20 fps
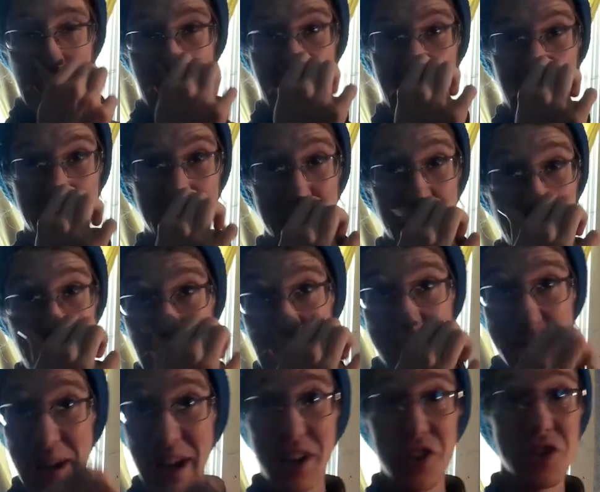If you've never
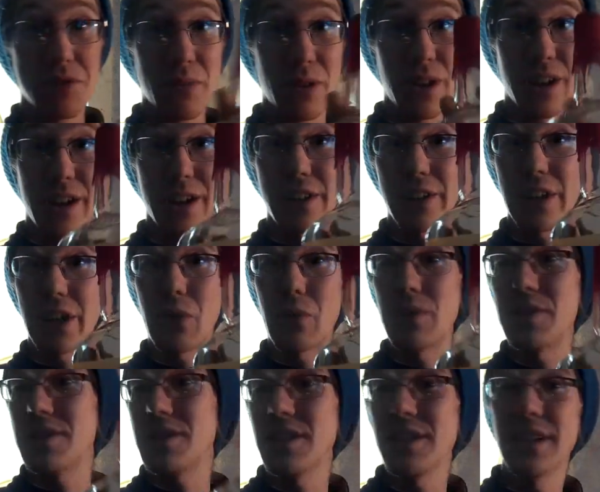had Maker's Mark and you like
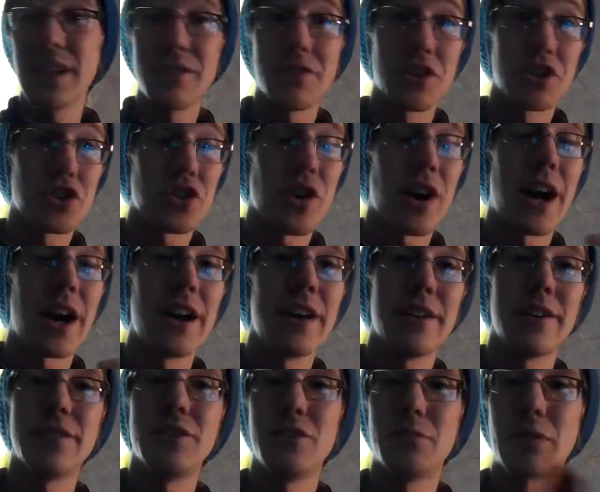whiskey, give it a try.
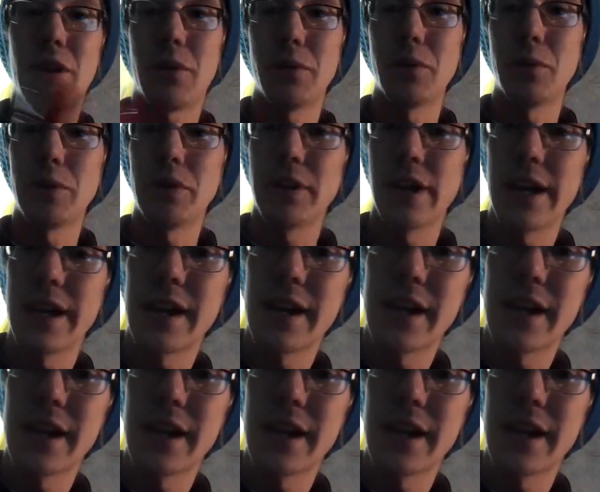You probably will like